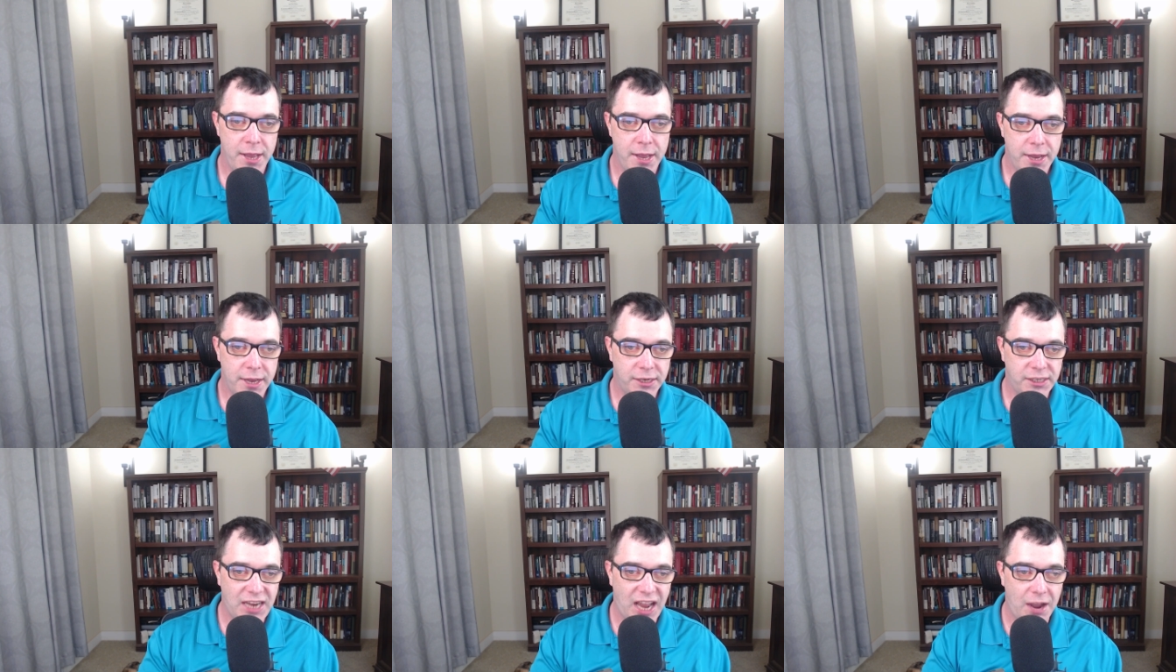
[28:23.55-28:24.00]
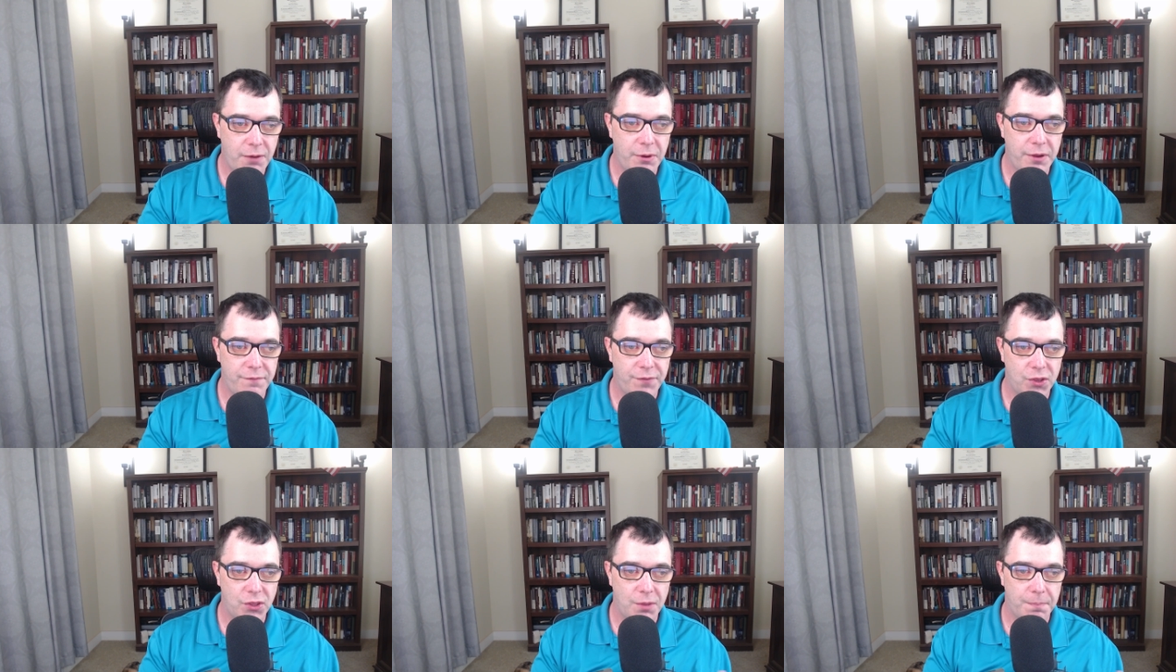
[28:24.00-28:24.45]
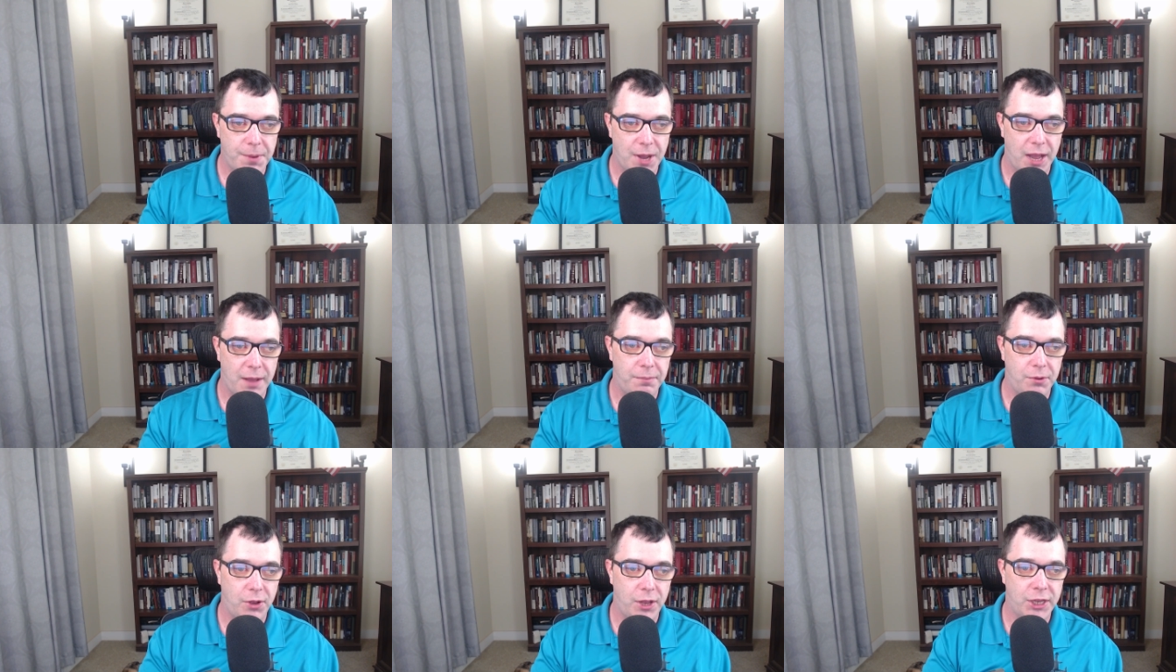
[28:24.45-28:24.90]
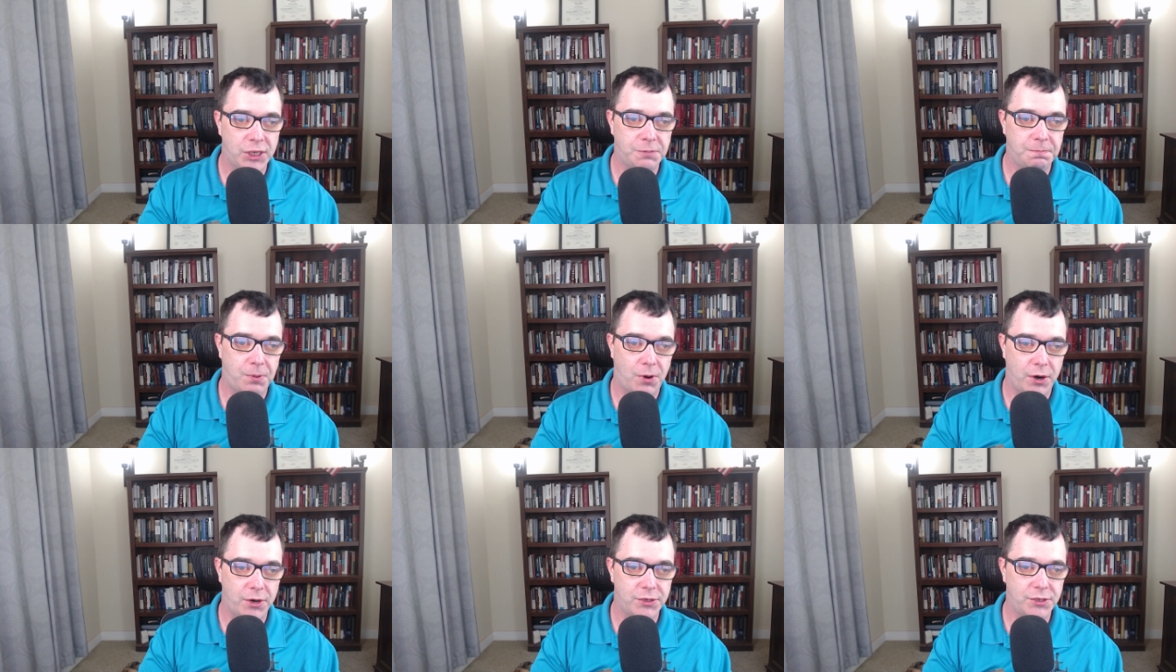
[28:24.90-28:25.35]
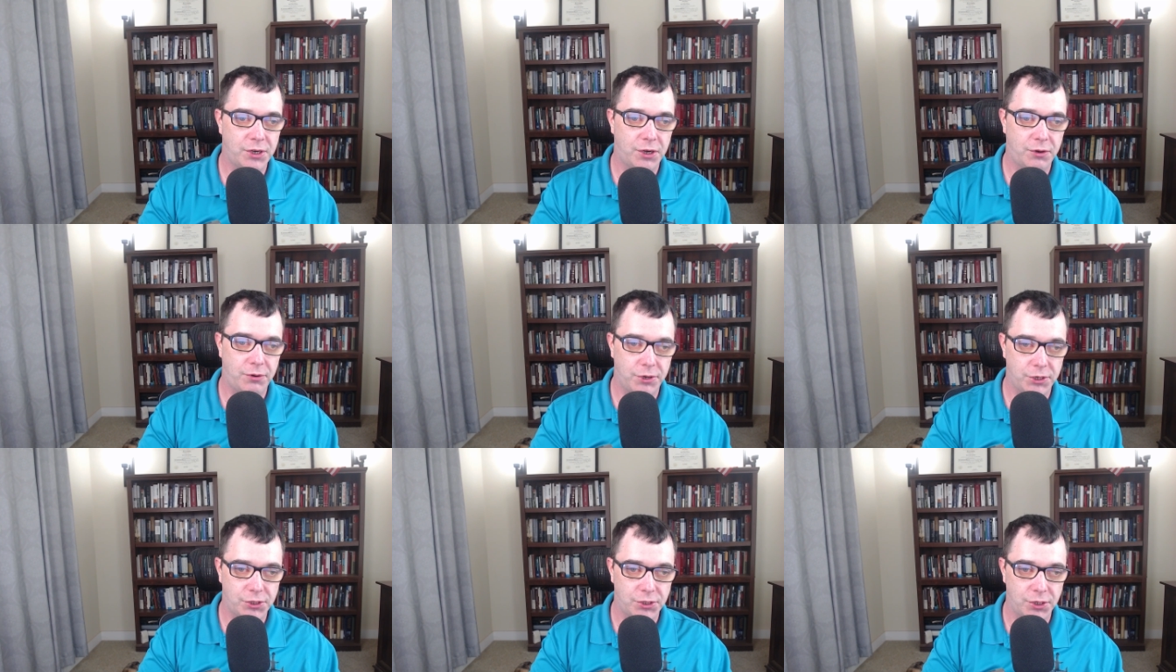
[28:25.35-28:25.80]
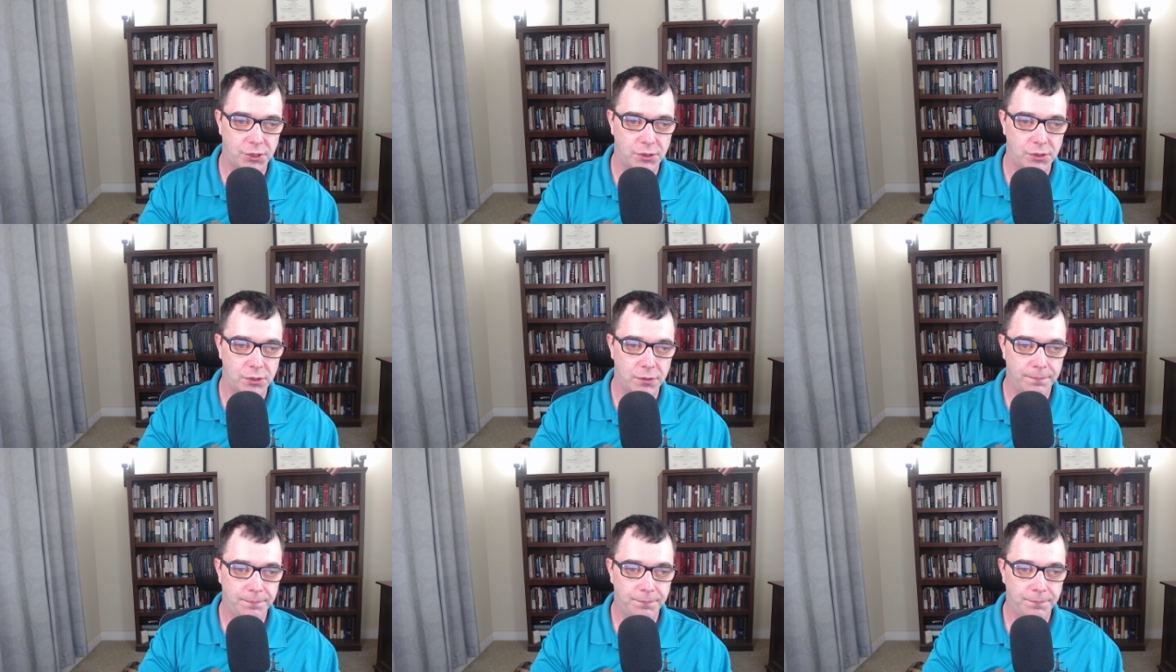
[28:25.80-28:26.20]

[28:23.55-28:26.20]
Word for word: is how we view the Bible as Protestant Christians.